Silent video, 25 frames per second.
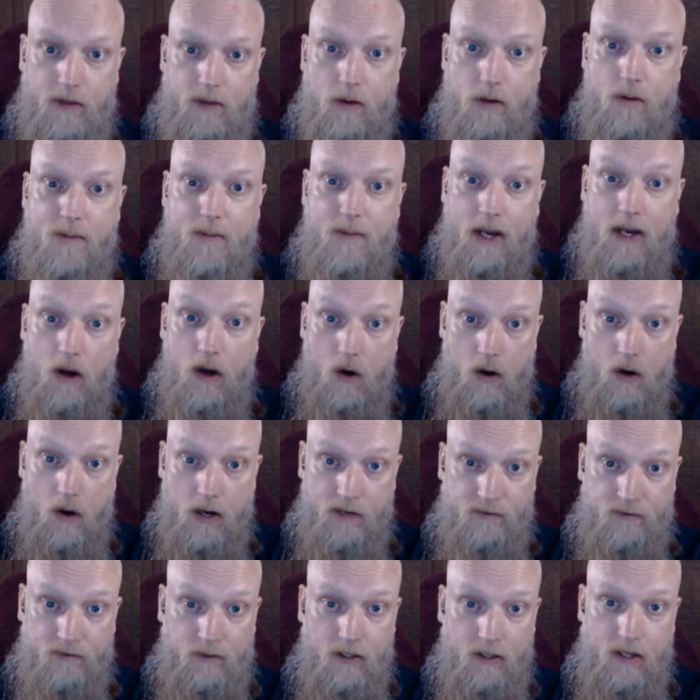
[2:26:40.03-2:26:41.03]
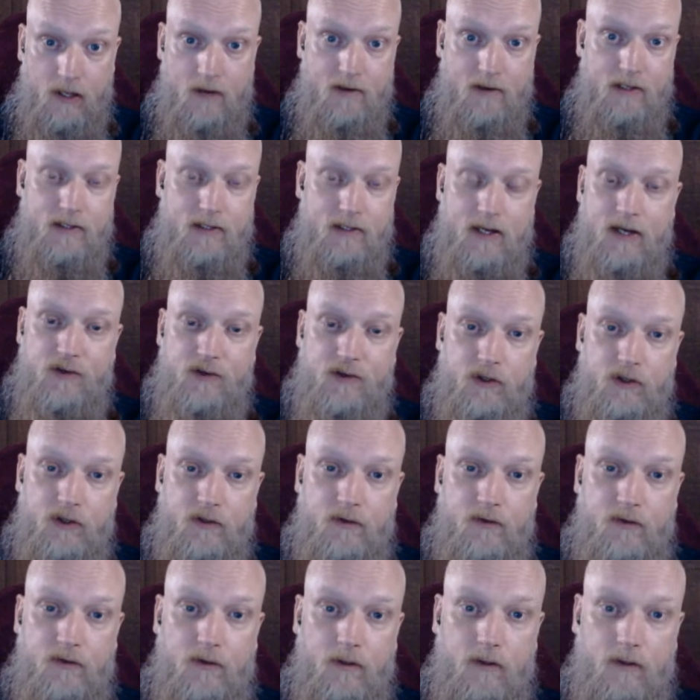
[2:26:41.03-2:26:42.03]
They were being honest in their
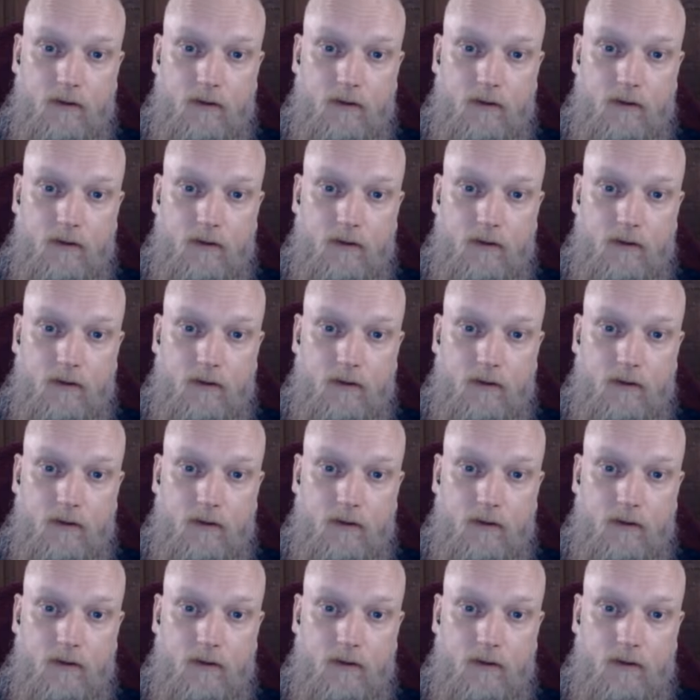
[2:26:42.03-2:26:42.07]
intentions.